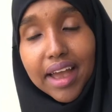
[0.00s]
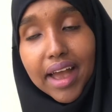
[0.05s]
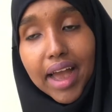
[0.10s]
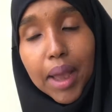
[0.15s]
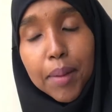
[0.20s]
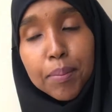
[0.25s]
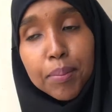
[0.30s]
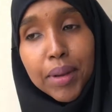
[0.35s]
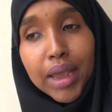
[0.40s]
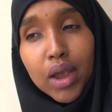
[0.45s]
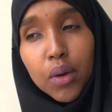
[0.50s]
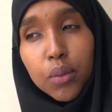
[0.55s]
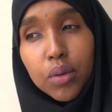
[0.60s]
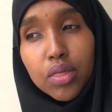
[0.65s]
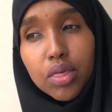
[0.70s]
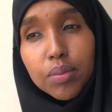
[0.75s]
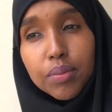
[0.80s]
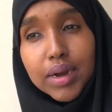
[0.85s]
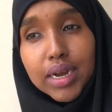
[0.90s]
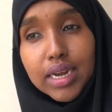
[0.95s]
I pay
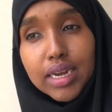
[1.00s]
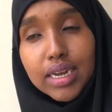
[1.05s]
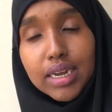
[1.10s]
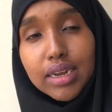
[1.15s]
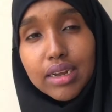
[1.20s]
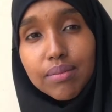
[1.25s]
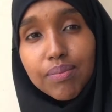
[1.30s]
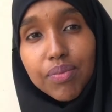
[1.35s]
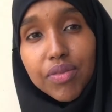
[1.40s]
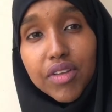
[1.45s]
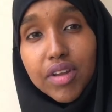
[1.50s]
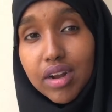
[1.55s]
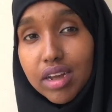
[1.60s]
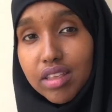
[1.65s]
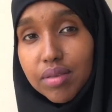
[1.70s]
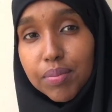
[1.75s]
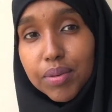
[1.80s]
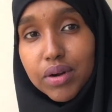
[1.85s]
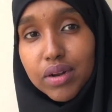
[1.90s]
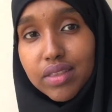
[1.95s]
with my
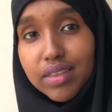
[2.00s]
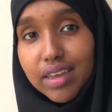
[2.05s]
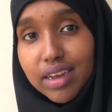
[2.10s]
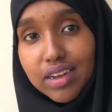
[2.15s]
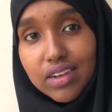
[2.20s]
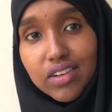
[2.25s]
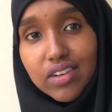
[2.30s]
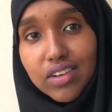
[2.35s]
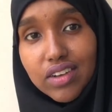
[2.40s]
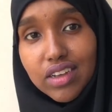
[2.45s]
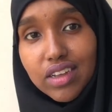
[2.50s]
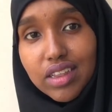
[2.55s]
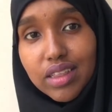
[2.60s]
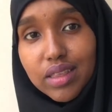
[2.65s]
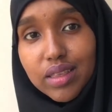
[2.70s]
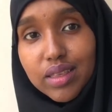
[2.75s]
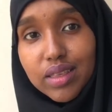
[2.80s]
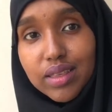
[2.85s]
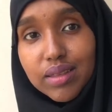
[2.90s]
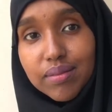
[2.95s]

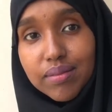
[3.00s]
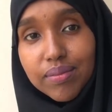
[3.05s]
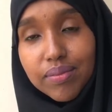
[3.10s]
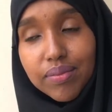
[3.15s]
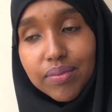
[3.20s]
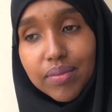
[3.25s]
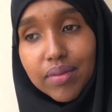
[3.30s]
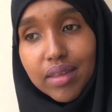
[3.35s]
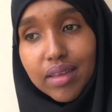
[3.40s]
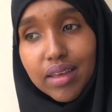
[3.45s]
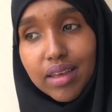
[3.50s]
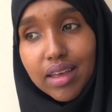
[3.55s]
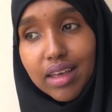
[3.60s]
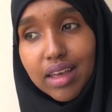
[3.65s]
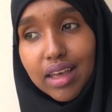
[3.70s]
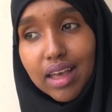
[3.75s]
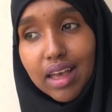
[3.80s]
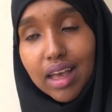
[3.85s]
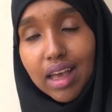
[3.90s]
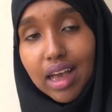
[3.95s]
transportations.
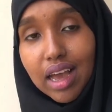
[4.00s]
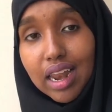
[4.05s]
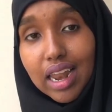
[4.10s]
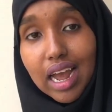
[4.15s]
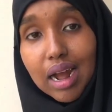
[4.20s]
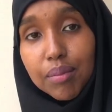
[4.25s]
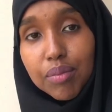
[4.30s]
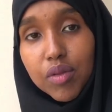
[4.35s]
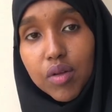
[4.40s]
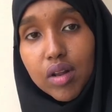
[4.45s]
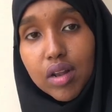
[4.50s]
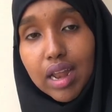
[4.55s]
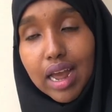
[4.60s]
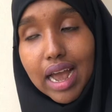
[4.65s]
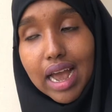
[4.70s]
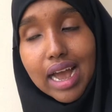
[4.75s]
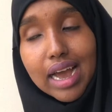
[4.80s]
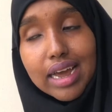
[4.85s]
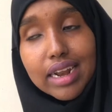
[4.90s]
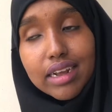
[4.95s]

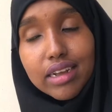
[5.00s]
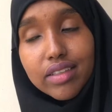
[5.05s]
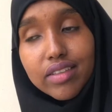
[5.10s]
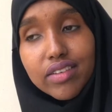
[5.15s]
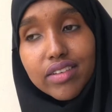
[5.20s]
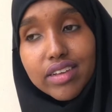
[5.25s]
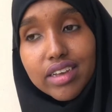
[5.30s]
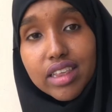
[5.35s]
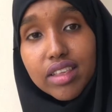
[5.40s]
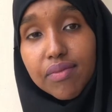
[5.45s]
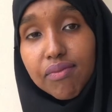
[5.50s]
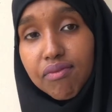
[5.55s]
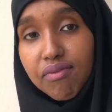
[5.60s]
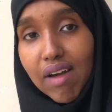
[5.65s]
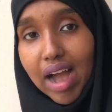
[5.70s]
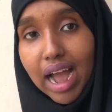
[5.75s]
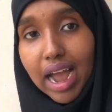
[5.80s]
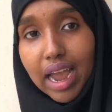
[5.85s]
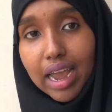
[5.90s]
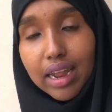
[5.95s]
Alhamdulillah, and it's just
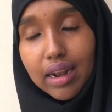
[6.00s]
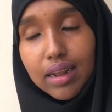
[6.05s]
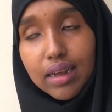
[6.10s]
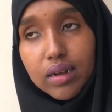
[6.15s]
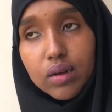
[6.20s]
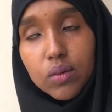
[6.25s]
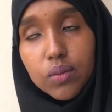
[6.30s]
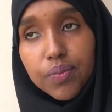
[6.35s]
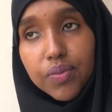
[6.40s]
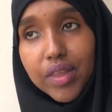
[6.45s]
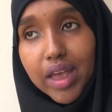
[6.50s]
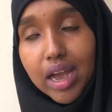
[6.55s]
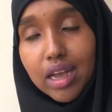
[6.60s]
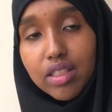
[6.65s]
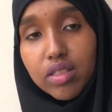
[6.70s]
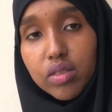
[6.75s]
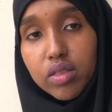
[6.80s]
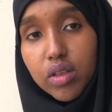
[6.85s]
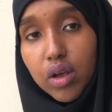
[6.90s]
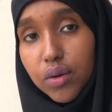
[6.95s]
fine. Like that
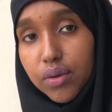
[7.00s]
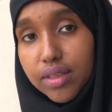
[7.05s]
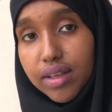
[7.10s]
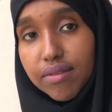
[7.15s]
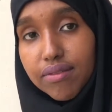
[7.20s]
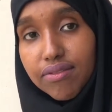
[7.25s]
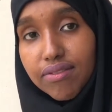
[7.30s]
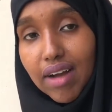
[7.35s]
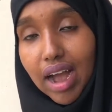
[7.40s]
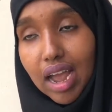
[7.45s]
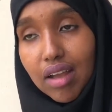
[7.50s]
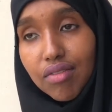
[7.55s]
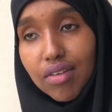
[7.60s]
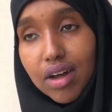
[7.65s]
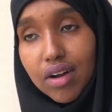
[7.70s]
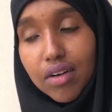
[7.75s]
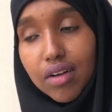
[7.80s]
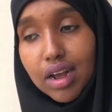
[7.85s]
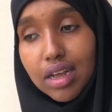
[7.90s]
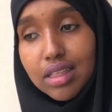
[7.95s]

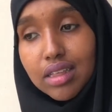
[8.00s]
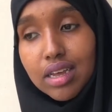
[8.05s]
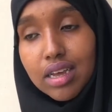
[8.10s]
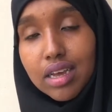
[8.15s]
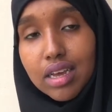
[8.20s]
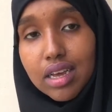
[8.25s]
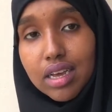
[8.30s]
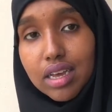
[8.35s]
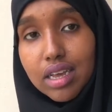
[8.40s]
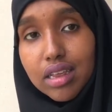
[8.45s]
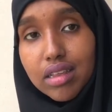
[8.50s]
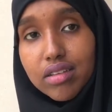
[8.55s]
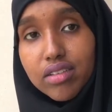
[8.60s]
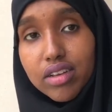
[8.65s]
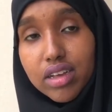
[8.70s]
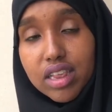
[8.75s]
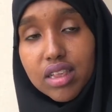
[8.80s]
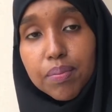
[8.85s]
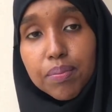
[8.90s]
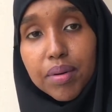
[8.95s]
1,500 is
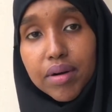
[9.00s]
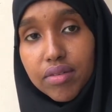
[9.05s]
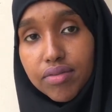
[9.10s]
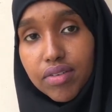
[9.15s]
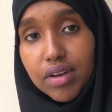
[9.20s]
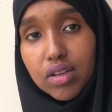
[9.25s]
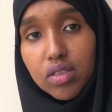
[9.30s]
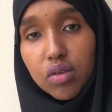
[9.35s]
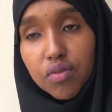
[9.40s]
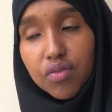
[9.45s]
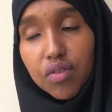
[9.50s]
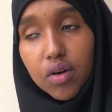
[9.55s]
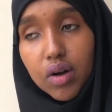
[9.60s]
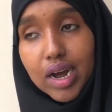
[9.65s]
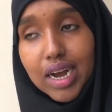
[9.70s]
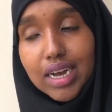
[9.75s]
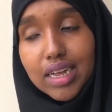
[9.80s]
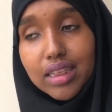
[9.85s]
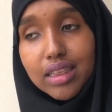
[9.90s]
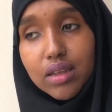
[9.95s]
just perfect for
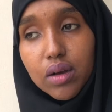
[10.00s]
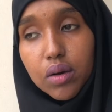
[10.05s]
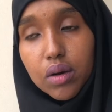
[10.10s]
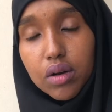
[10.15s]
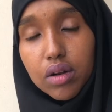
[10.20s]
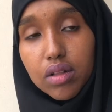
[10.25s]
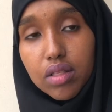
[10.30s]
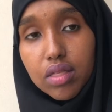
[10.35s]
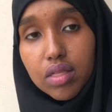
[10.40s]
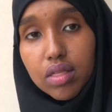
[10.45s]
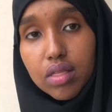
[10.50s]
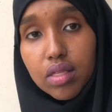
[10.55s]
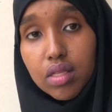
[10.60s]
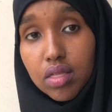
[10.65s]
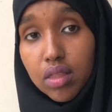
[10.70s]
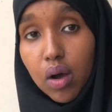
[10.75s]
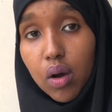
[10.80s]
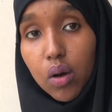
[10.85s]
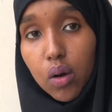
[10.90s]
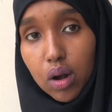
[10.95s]
us on
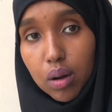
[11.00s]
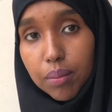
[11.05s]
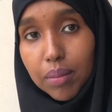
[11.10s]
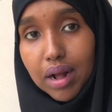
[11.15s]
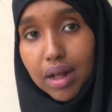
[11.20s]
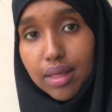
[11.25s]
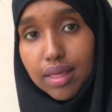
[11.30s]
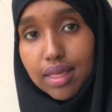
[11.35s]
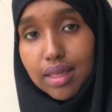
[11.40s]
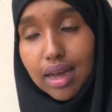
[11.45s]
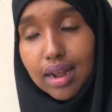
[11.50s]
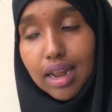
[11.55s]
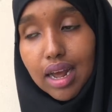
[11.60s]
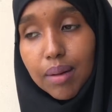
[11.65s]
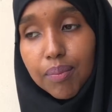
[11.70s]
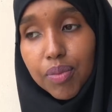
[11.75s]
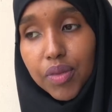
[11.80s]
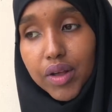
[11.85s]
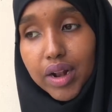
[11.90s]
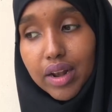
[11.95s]
the whole month.
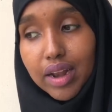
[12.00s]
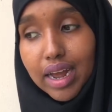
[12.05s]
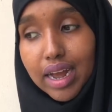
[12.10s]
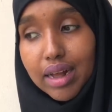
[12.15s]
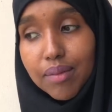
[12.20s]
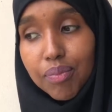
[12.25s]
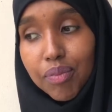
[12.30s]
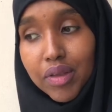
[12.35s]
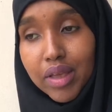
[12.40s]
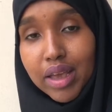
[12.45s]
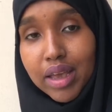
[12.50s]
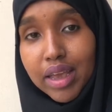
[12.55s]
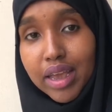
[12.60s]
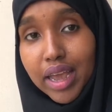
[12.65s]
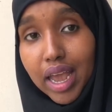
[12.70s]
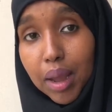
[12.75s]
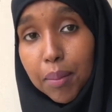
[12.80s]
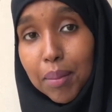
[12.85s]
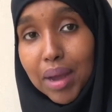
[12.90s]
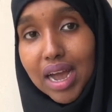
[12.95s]
Alhamdulillah,
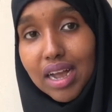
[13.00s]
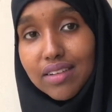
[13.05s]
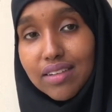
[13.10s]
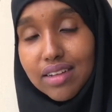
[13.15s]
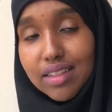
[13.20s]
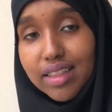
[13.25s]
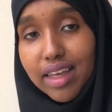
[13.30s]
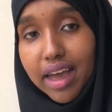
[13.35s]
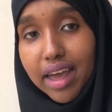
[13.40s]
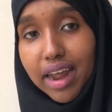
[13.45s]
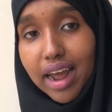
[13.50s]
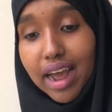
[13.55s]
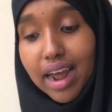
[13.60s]
imagine that.